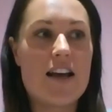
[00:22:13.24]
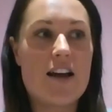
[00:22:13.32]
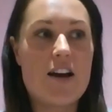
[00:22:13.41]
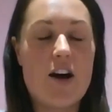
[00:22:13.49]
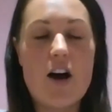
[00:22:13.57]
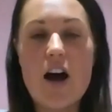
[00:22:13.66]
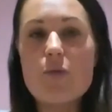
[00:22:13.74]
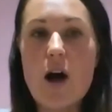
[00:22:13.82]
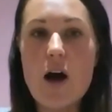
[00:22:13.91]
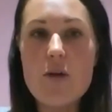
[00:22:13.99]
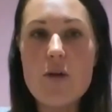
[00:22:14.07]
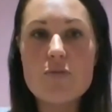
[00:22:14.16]
I,
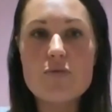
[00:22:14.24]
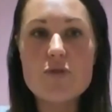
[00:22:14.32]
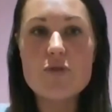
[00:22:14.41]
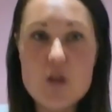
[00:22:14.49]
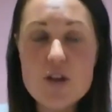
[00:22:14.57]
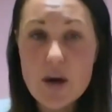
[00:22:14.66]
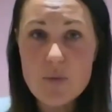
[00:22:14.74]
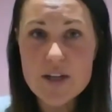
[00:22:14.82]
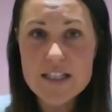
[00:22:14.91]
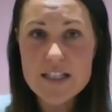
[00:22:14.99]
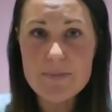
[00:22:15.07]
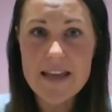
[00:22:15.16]
I knew that I wanted
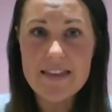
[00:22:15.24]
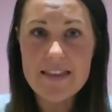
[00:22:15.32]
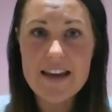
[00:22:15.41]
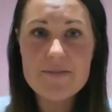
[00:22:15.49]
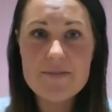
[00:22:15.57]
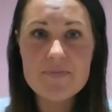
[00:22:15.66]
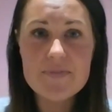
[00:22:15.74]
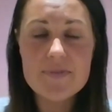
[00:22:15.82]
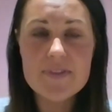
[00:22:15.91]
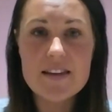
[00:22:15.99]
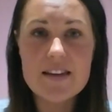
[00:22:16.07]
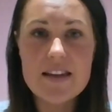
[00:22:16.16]
to be there.
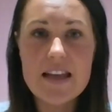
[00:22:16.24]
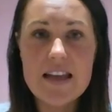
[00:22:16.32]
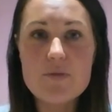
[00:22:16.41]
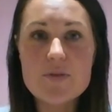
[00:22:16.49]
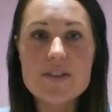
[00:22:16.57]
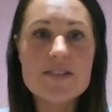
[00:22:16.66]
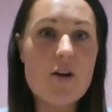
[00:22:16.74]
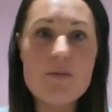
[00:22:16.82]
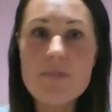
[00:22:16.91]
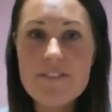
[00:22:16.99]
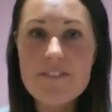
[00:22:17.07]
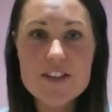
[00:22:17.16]
It was on
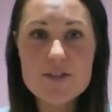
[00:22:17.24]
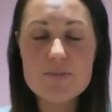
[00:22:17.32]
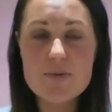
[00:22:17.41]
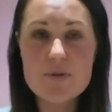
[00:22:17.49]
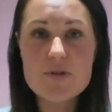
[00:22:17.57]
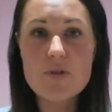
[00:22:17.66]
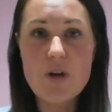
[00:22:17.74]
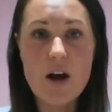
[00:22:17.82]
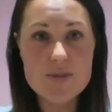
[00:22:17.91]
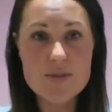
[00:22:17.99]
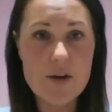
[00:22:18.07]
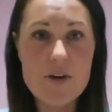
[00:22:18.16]
my vision board. I
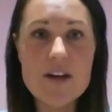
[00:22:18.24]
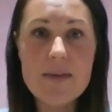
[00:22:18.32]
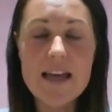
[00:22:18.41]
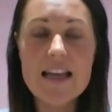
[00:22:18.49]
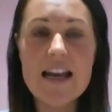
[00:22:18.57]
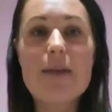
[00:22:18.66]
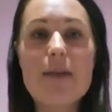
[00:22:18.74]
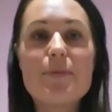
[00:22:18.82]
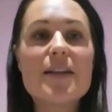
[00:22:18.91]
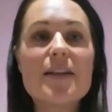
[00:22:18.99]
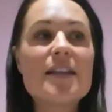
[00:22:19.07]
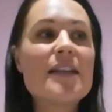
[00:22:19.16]
was going to make it
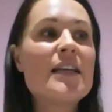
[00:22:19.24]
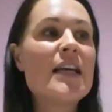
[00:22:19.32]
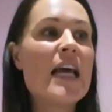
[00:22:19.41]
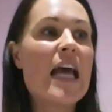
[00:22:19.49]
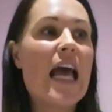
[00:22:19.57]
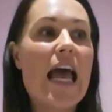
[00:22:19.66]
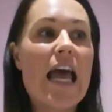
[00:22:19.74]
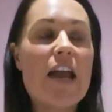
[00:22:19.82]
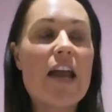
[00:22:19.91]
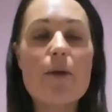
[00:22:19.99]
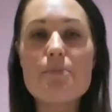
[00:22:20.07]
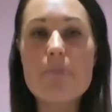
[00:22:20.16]
happen. And
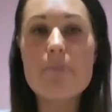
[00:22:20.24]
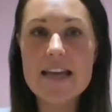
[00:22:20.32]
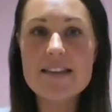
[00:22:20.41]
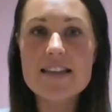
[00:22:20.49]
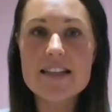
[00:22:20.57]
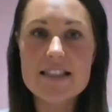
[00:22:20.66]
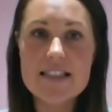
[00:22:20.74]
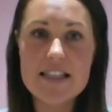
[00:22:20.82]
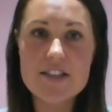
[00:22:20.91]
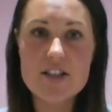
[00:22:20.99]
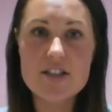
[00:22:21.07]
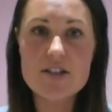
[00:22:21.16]
I made the
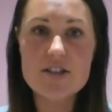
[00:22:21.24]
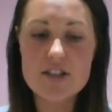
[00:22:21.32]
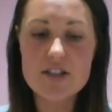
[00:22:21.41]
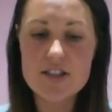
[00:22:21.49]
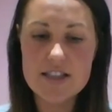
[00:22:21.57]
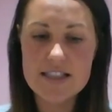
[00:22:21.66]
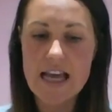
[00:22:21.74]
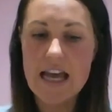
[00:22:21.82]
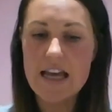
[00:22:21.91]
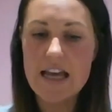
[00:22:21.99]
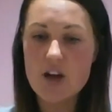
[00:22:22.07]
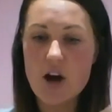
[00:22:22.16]
decision just to
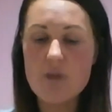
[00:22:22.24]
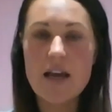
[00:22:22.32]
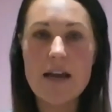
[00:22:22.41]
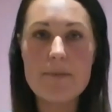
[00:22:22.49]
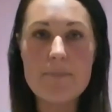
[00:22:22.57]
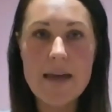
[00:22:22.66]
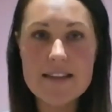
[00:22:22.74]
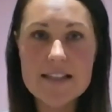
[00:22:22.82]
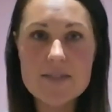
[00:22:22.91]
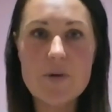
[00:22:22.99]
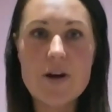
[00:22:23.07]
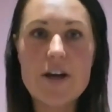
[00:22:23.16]
say, no, I'm going to make
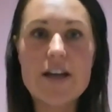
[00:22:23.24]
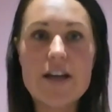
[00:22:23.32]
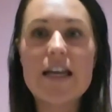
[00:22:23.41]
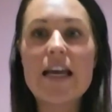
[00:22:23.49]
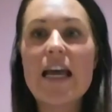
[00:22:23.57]
this work.